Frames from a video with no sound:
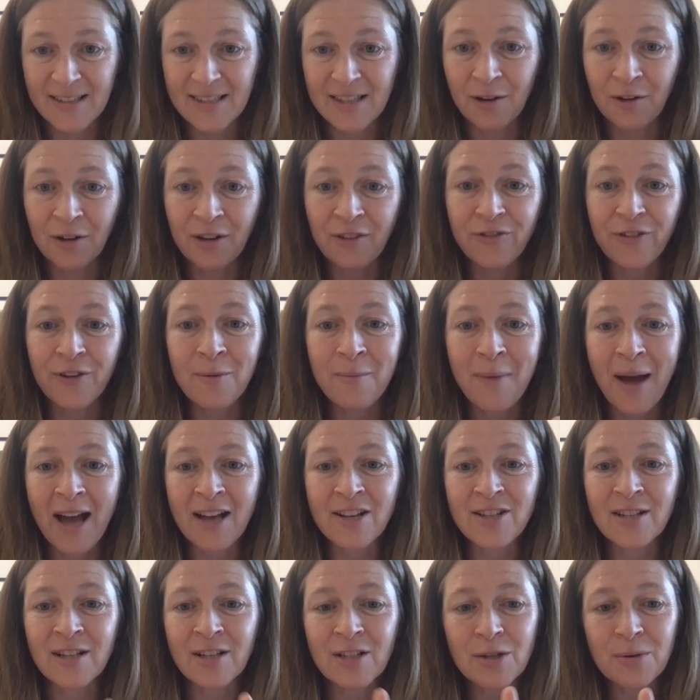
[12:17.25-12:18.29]
so if you
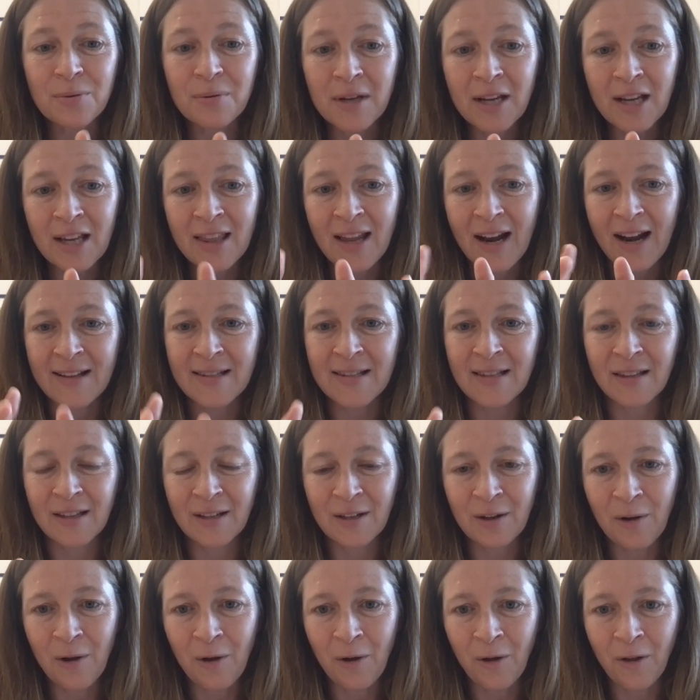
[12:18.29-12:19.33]
imagine a tree that has a
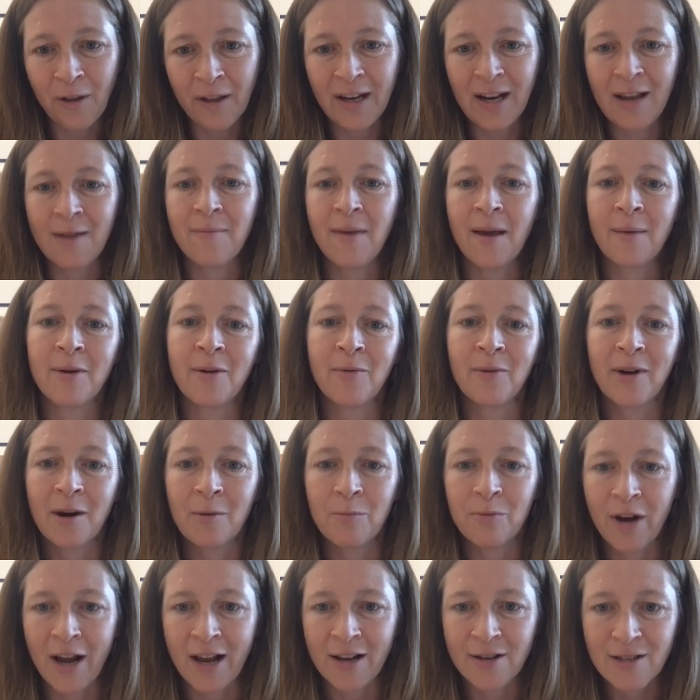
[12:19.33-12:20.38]
little hole in it, maybe where a
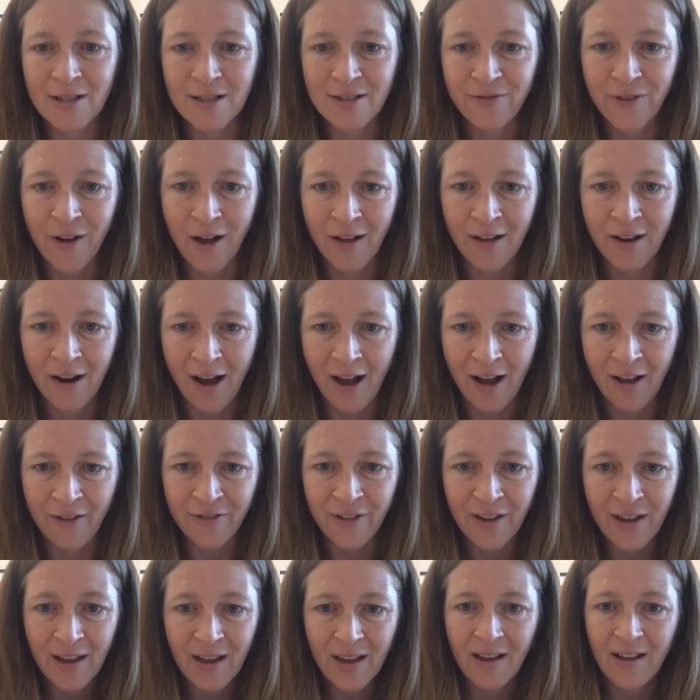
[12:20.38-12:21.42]
branch has fallen
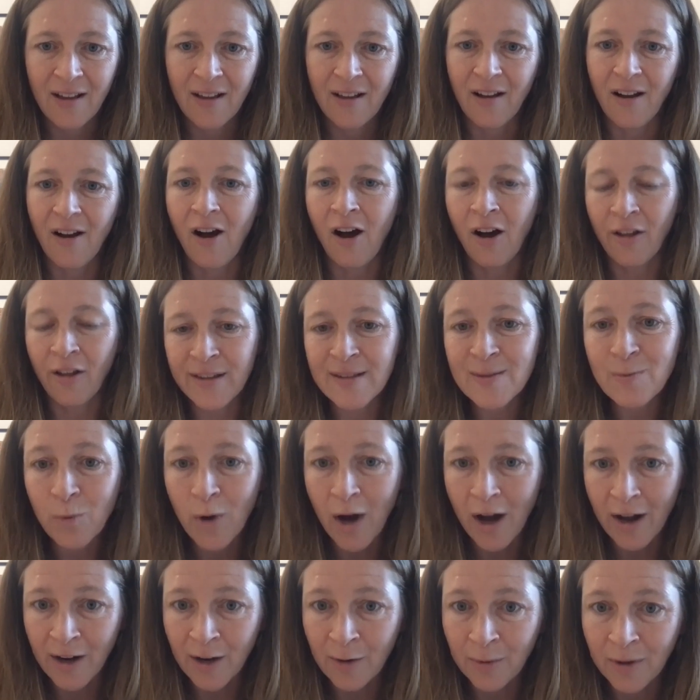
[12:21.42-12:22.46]
off, all this
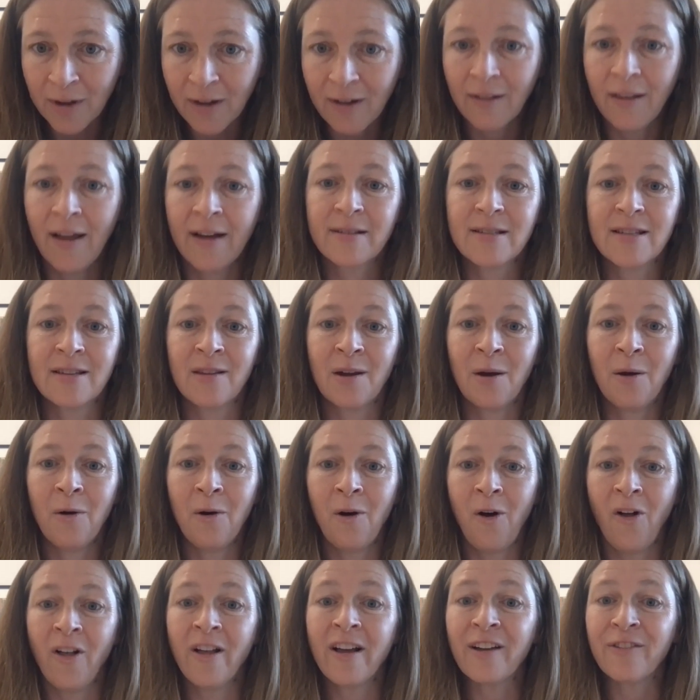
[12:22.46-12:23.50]
water will collect in the
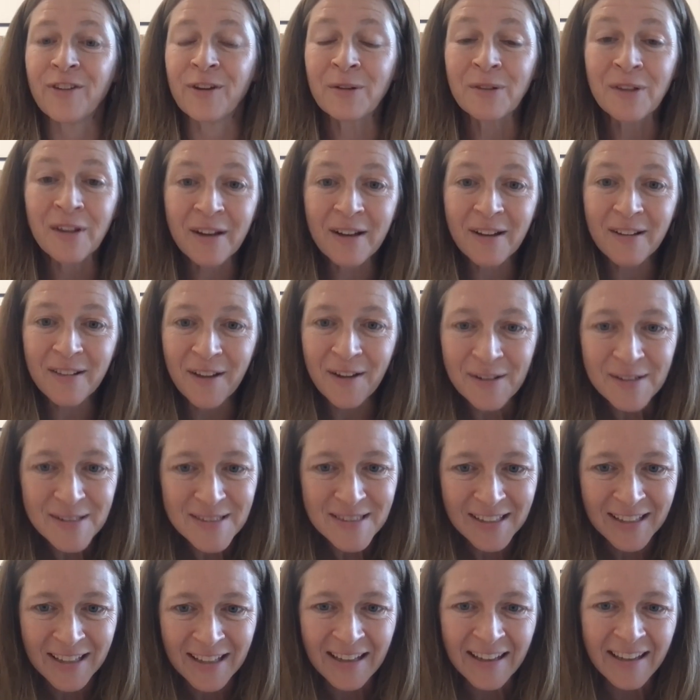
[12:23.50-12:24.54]
hole. If you look
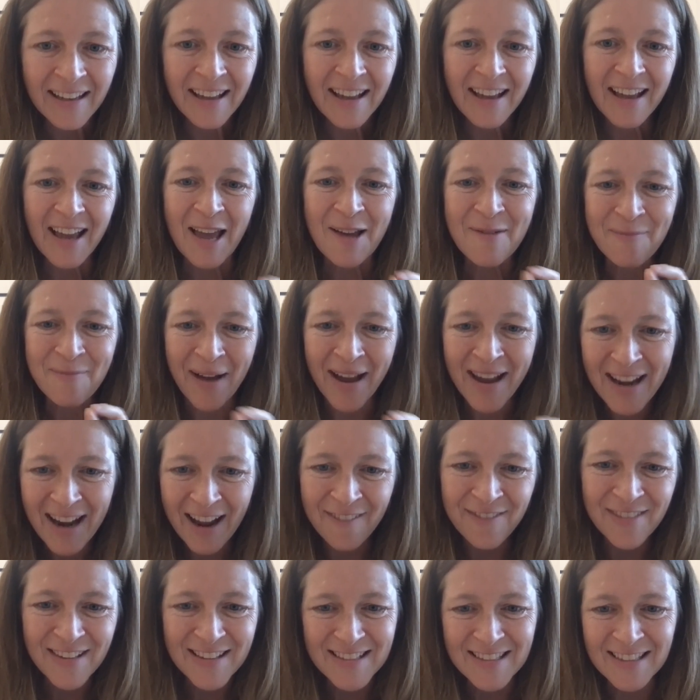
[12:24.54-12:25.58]
closely, it might
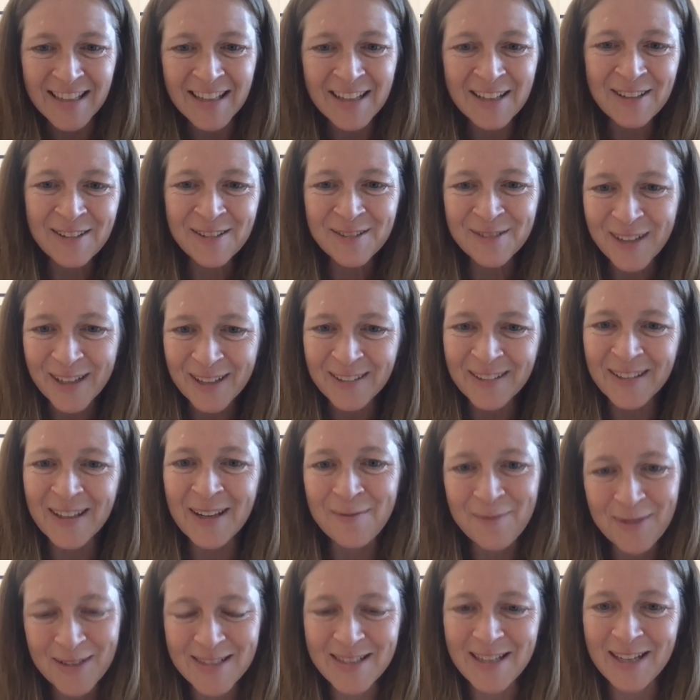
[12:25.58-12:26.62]
have these little
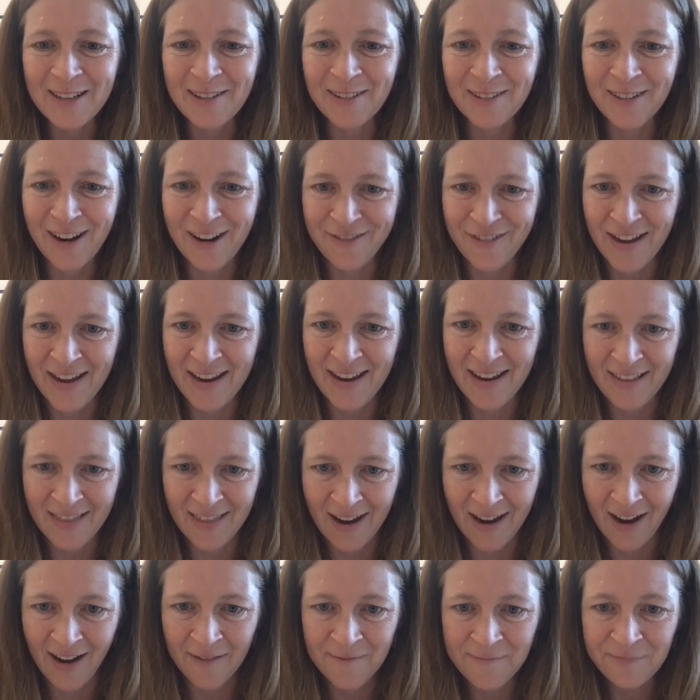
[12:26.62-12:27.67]
wriggling mosquito larvae in
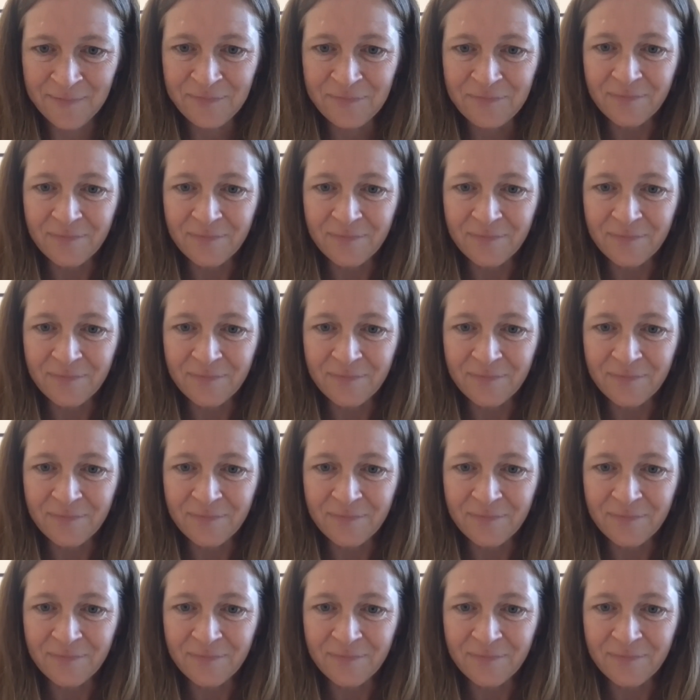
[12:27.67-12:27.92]
there.